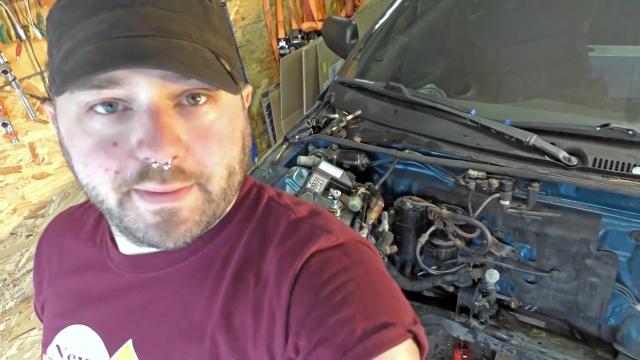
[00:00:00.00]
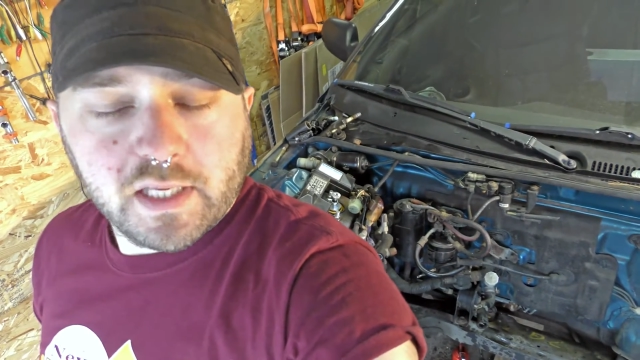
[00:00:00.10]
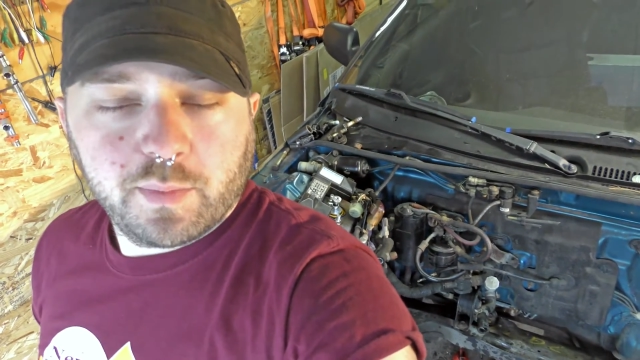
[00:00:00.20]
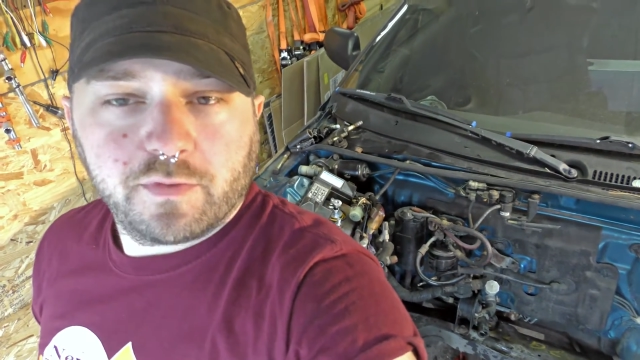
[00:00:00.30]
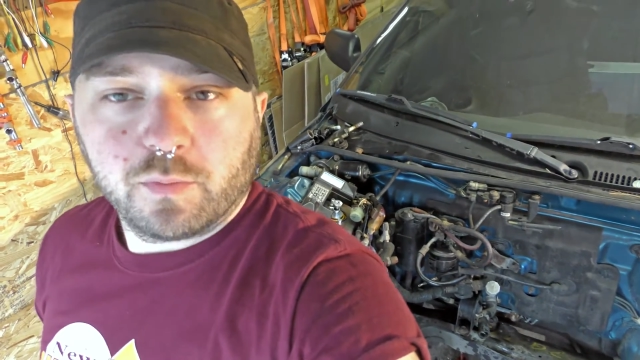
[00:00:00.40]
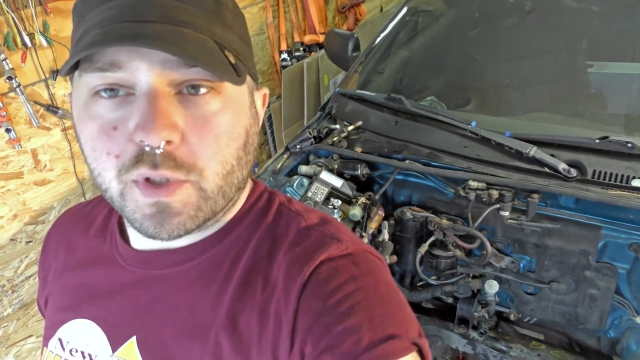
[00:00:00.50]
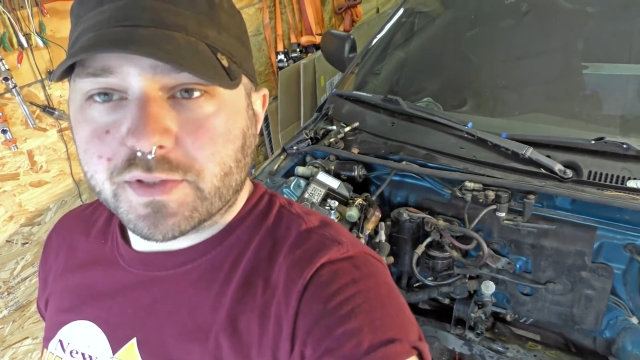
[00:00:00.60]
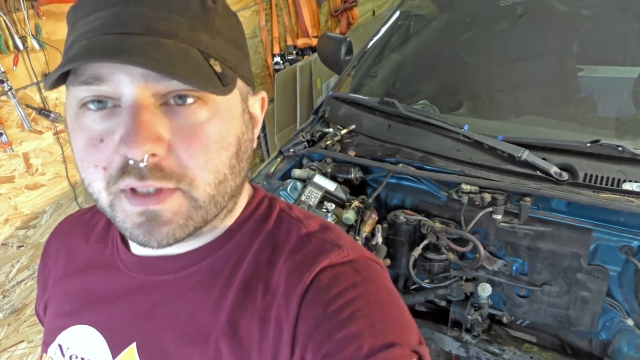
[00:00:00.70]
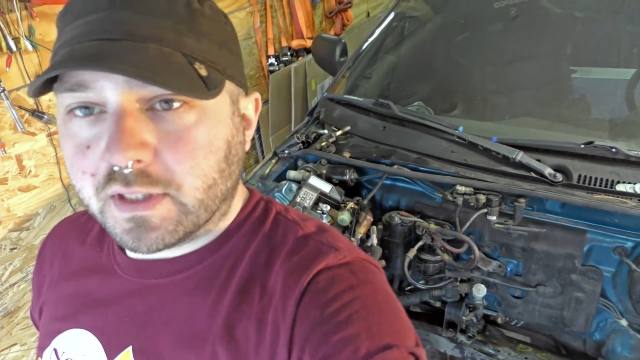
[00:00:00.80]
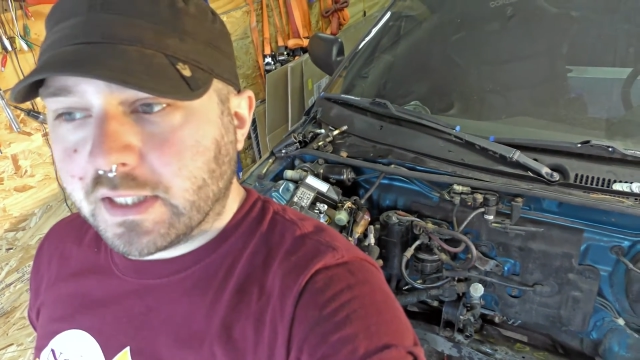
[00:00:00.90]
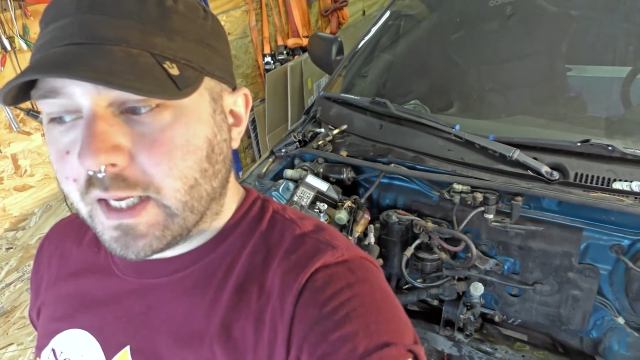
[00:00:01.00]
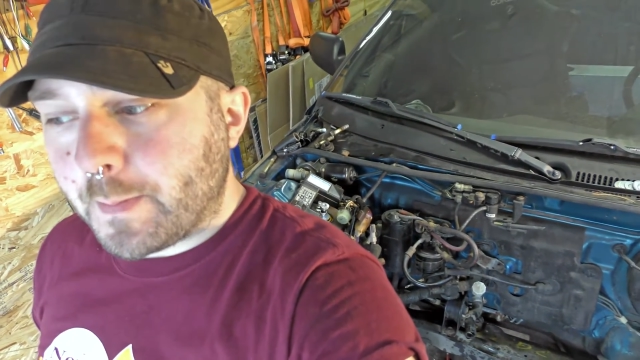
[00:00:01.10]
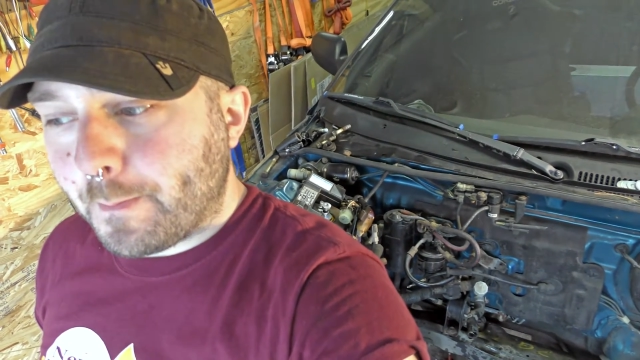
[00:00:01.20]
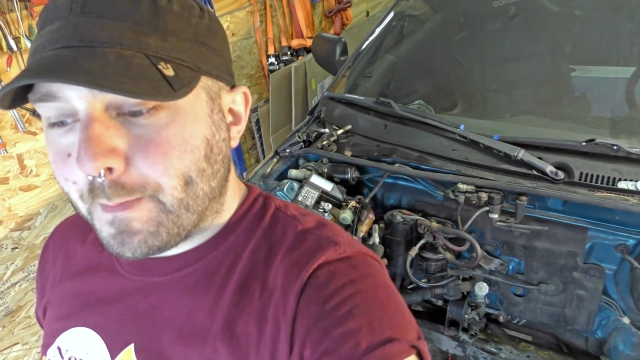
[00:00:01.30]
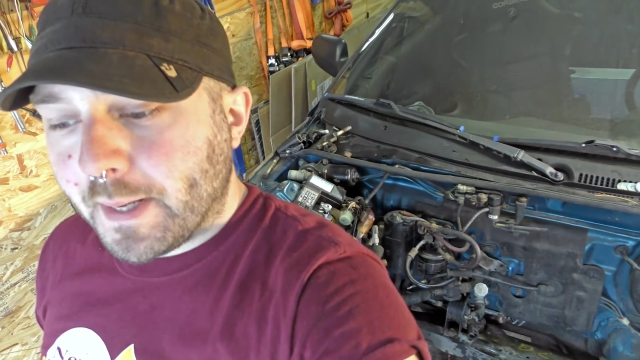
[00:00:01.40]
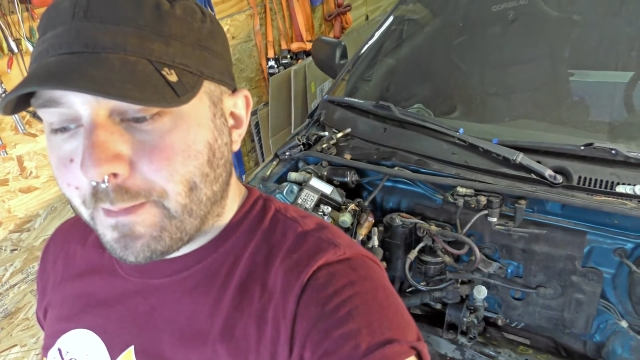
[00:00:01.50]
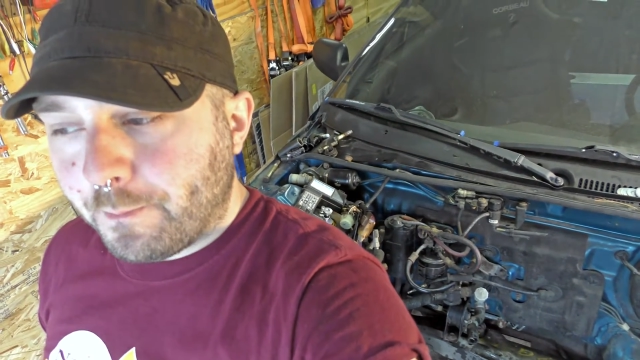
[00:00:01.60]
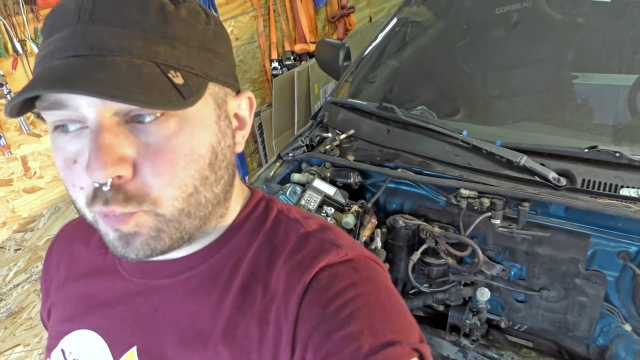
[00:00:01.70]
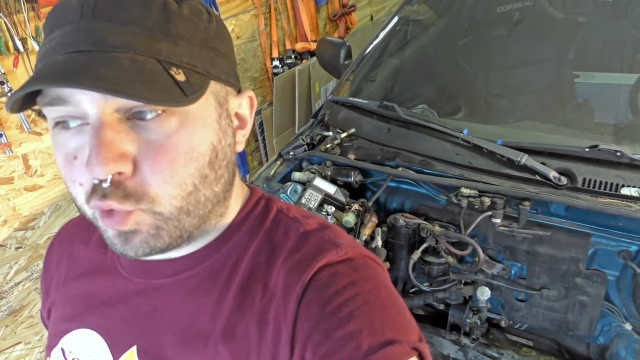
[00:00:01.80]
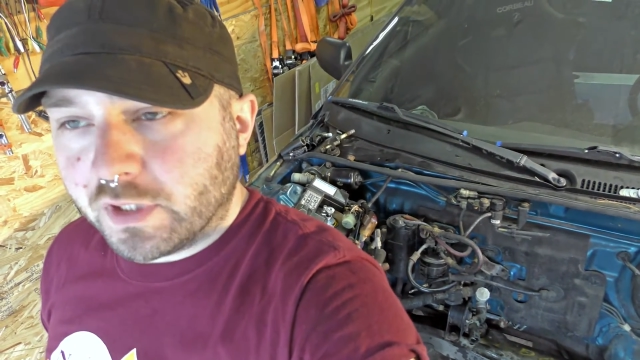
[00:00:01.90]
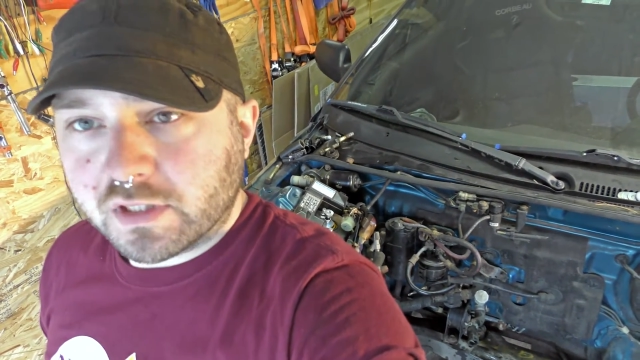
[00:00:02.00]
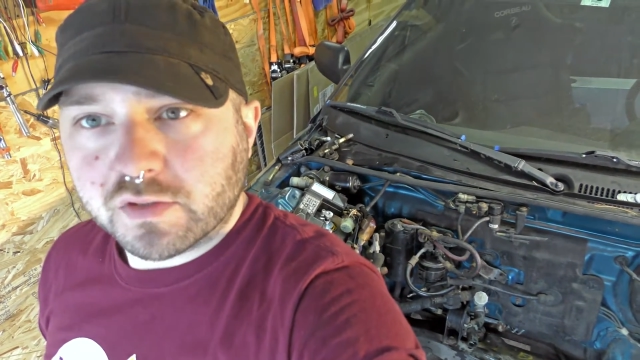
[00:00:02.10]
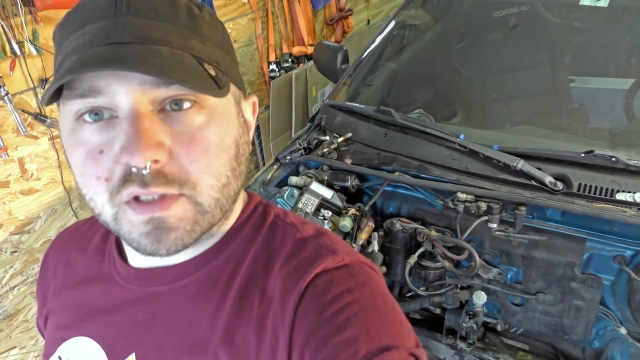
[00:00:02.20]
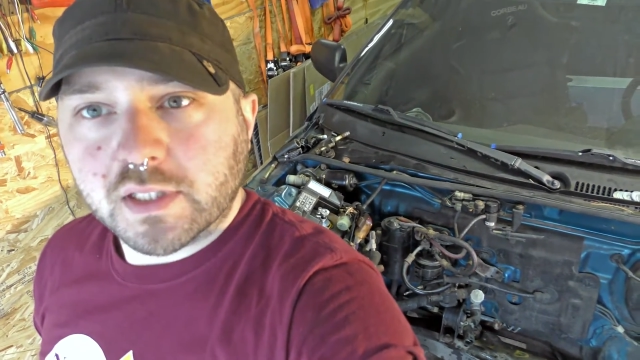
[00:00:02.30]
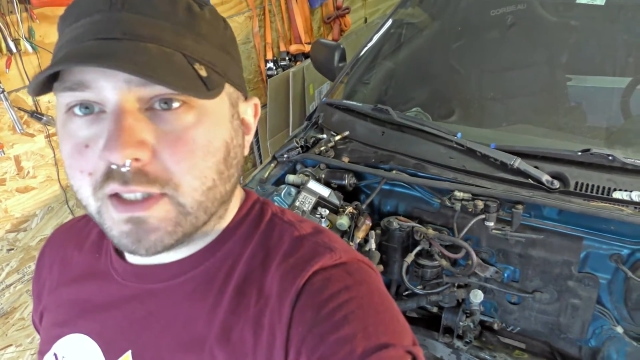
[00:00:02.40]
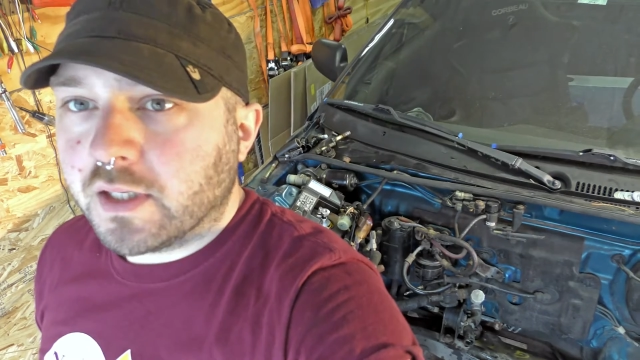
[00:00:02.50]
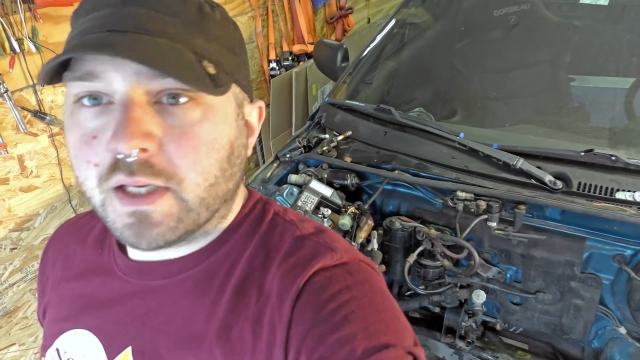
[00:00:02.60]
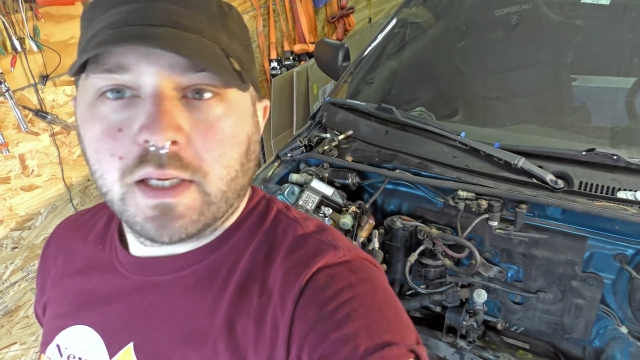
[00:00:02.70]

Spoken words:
keep it from rusting again, but realistically,